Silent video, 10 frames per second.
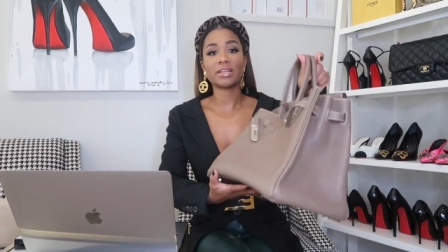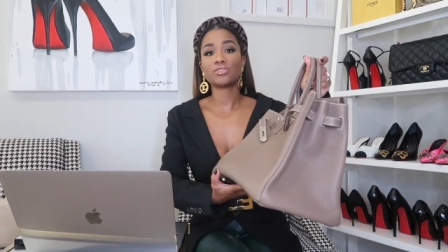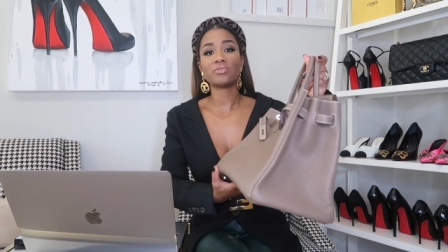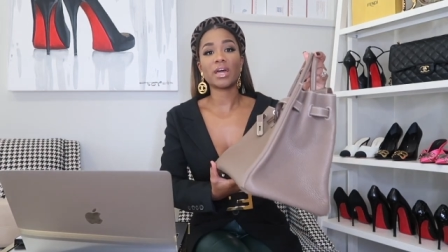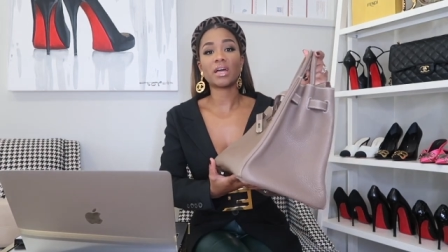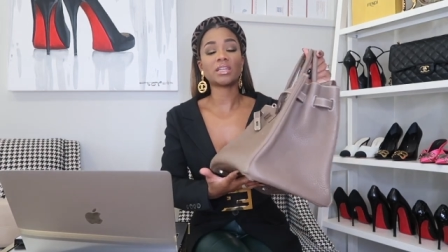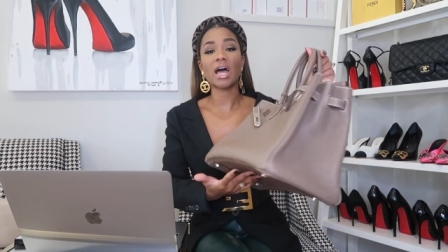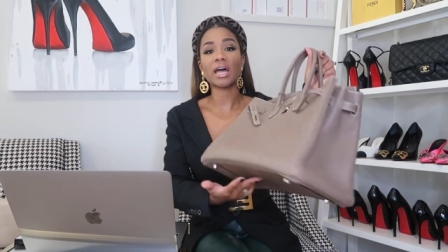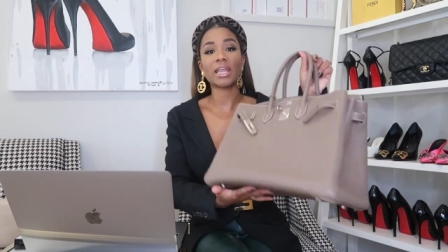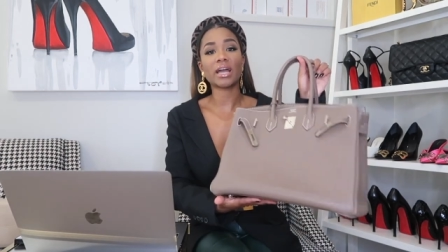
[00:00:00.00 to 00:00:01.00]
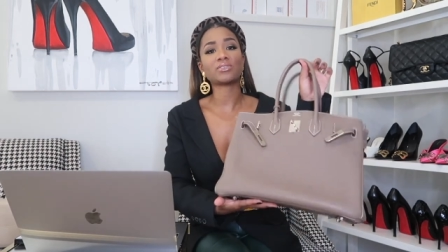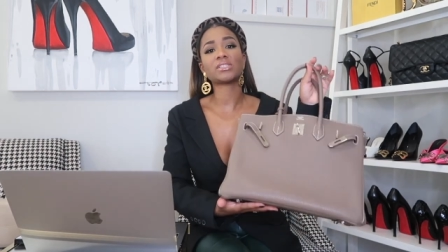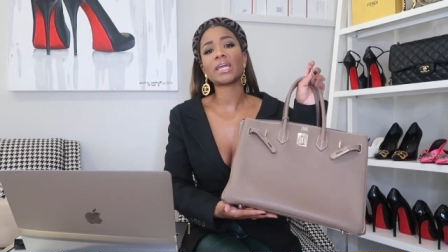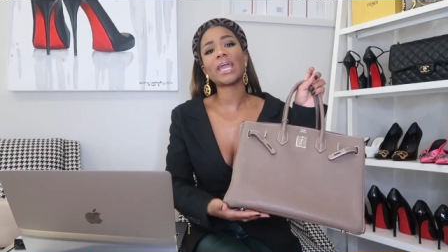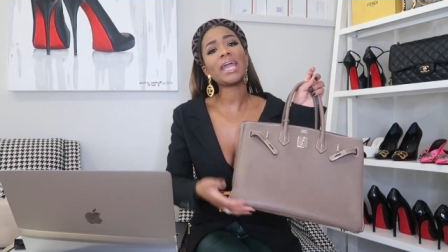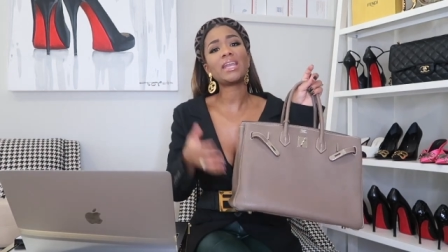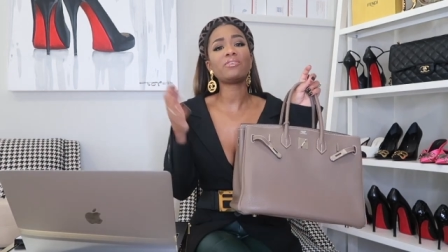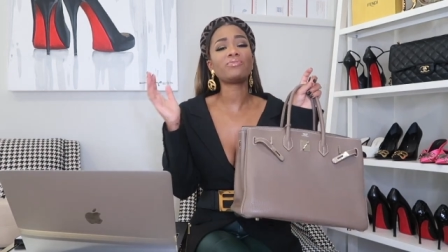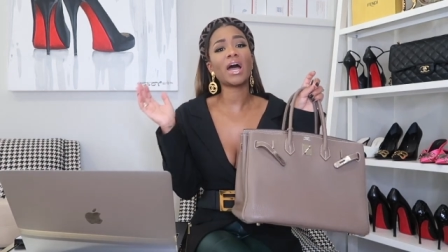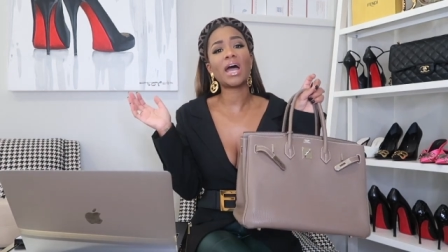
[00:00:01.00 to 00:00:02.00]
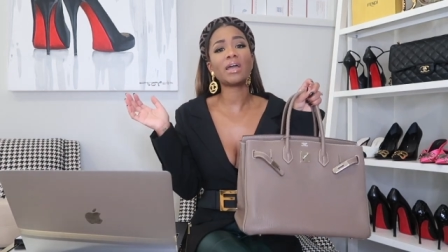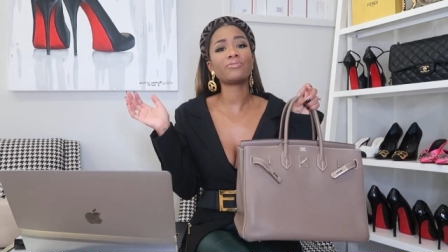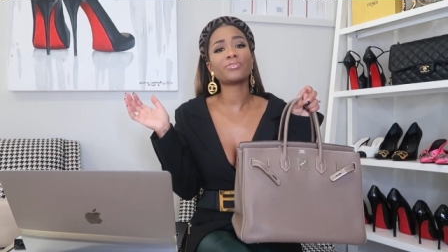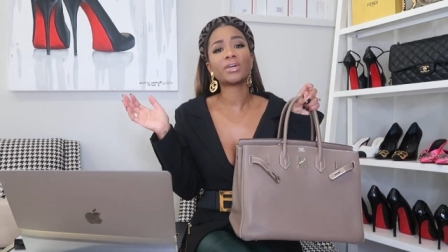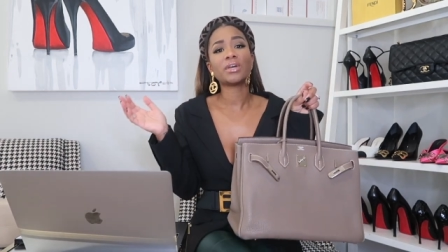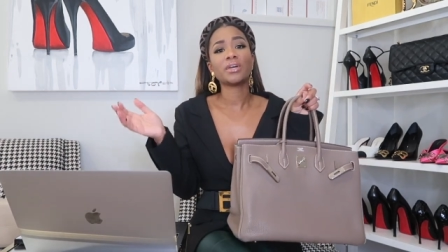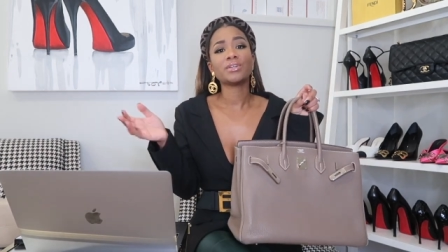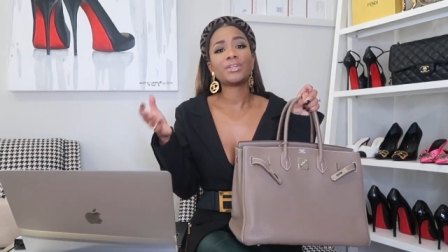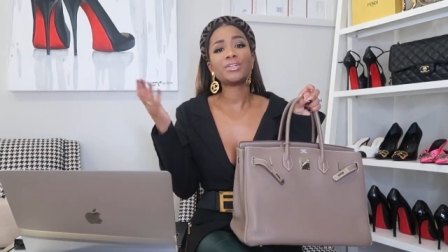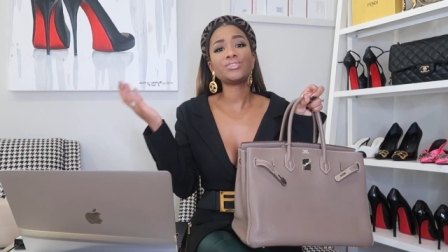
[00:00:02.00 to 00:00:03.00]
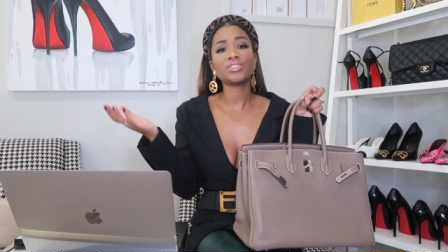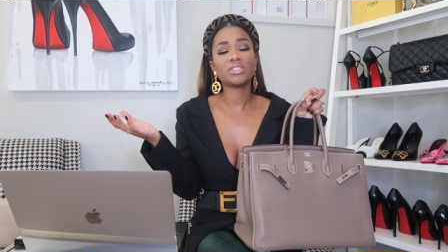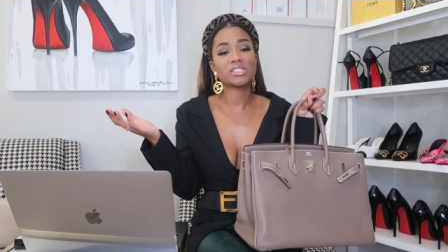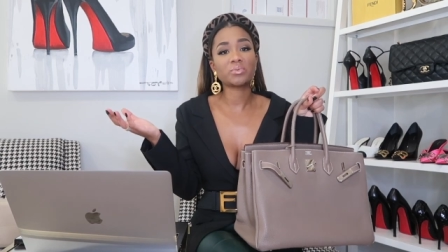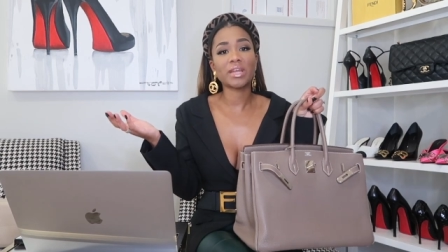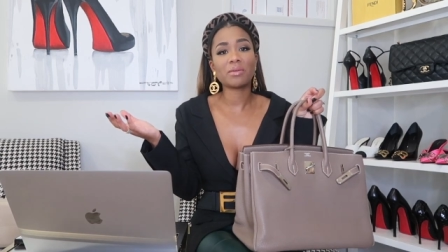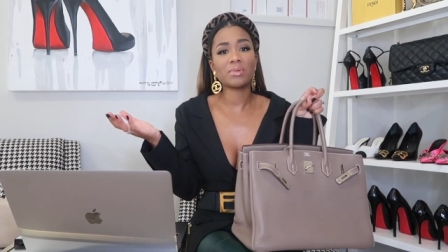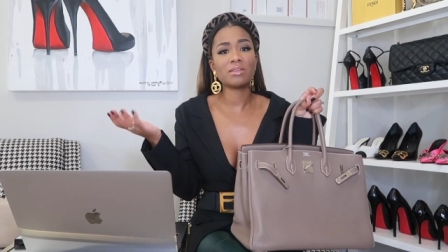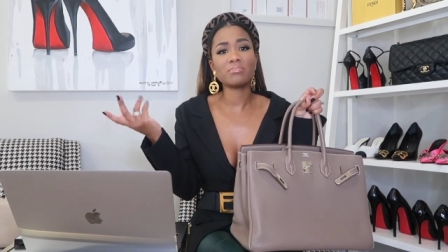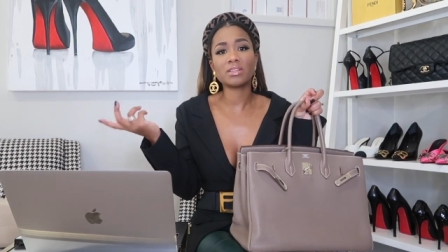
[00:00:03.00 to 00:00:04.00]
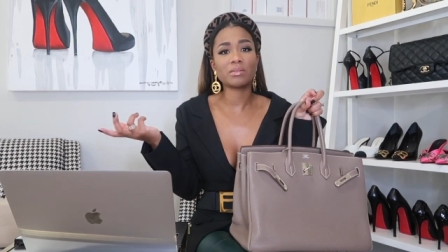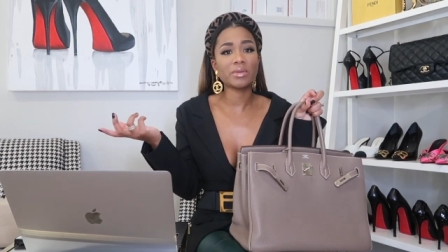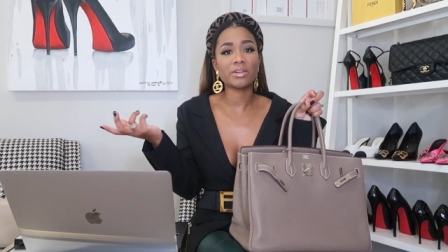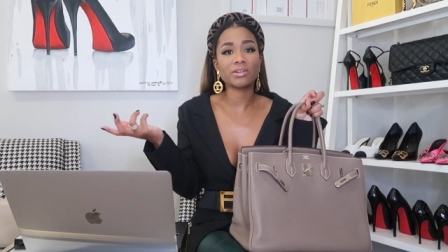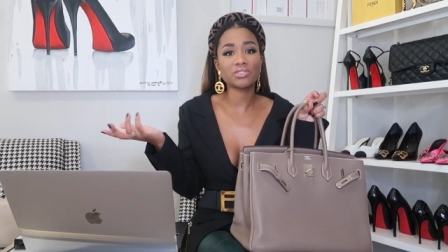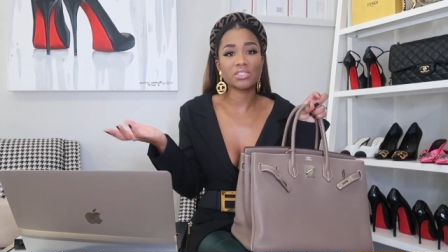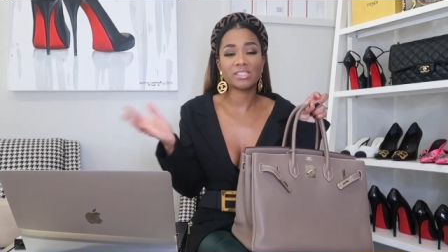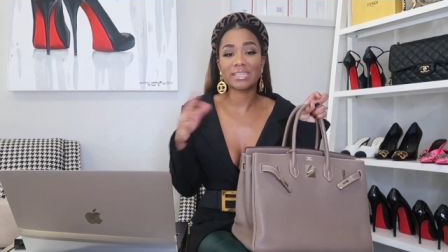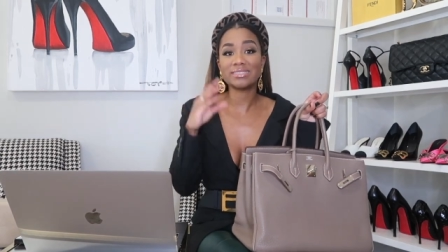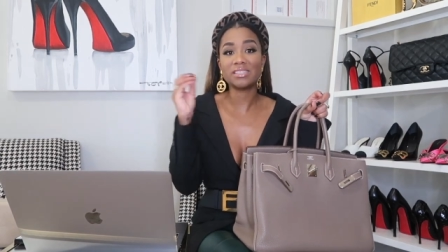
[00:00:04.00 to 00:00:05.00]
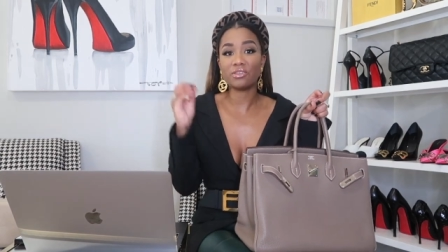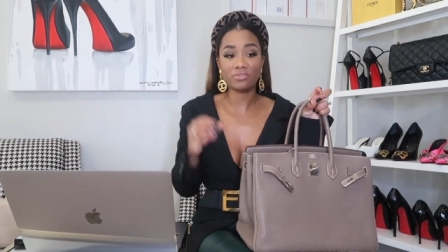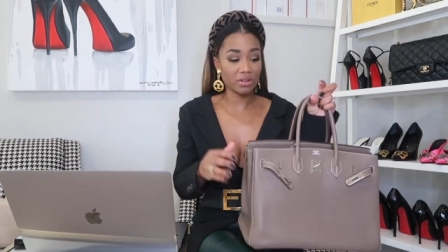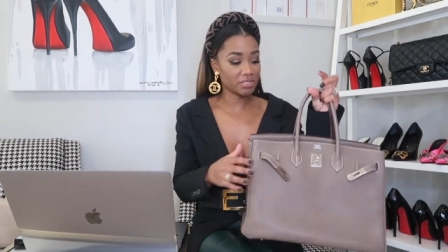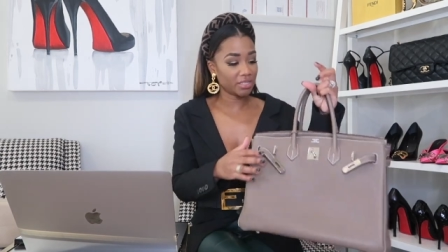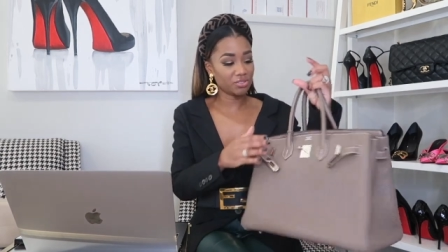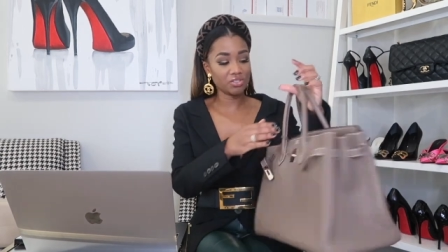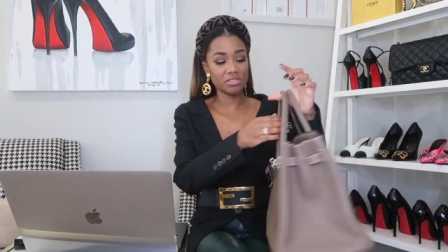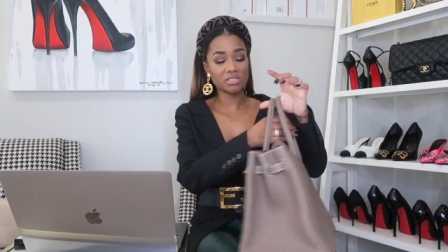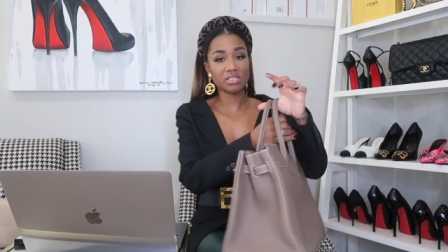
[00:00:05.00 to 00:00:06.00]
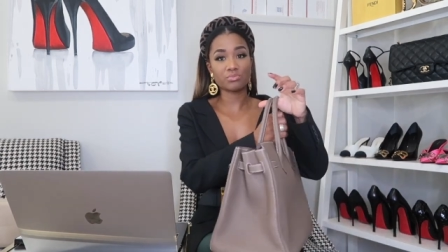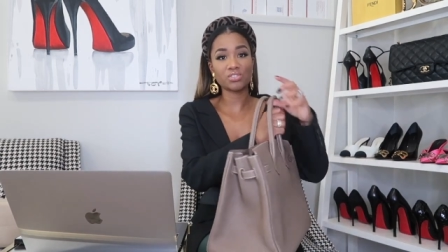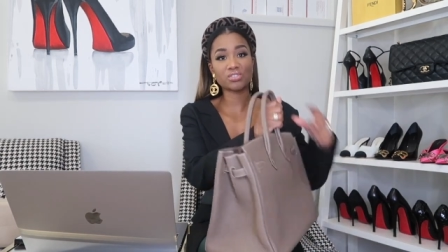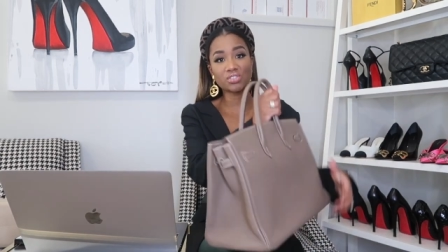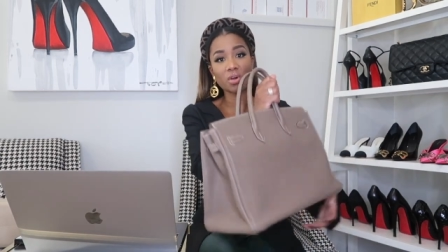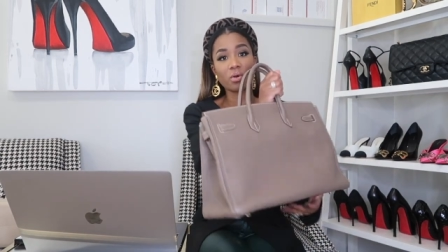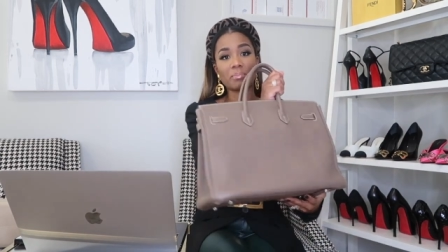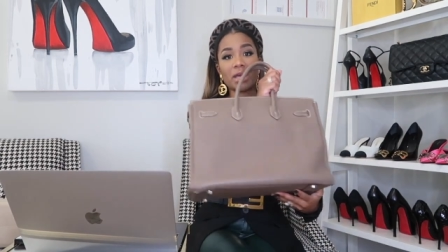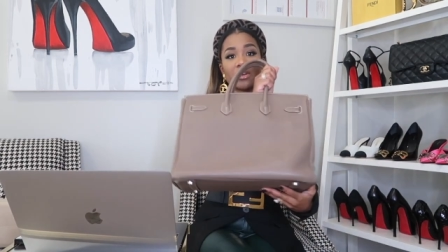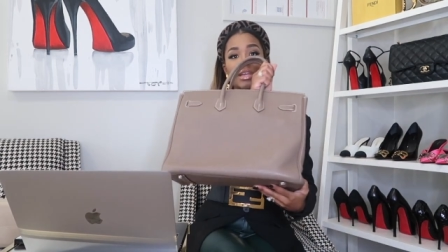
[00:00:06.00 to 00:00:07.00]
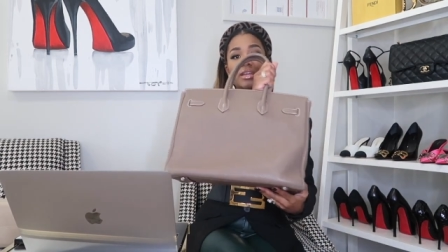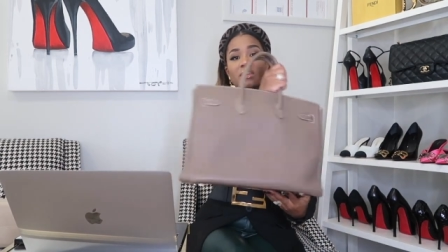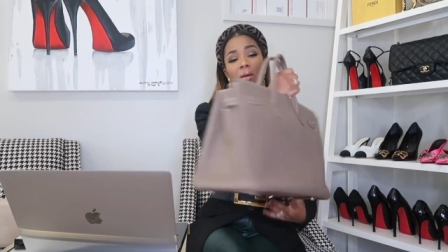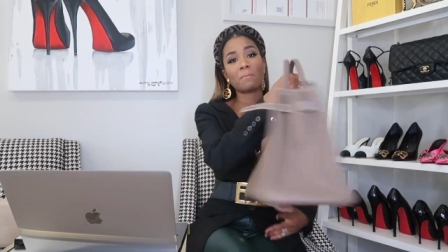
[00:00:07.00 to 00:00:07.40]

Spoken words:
I do that a lot. Like I'll say 85 inches when I mean millimeters, just because I default to inches because I'm so American.